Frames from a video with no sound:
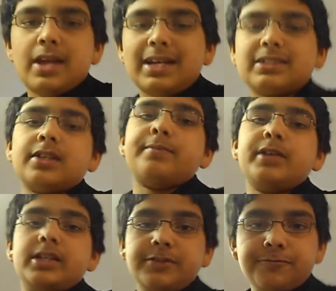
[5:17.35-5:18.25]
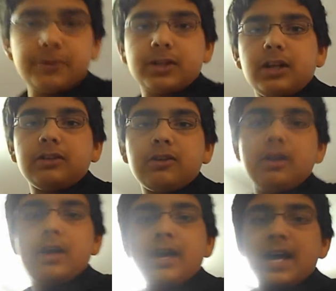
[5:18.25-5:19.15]
that's going to be a different
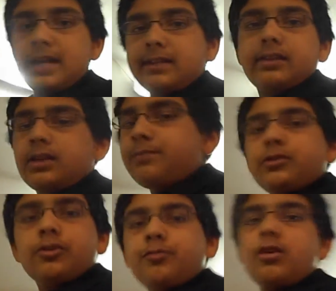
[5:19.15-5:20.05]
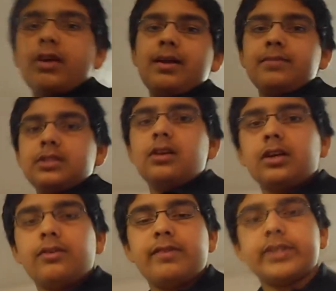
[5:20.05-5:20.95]
color, and the computer program is not
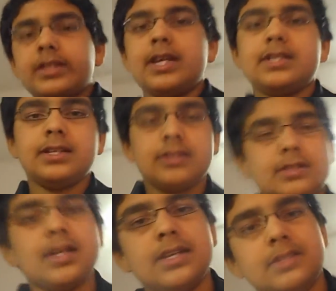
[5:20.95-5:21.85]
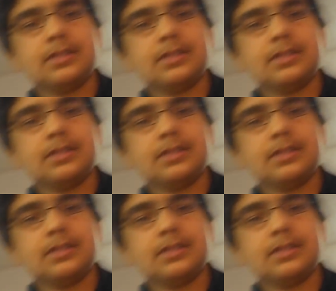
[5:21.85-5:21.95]
going to recognize it as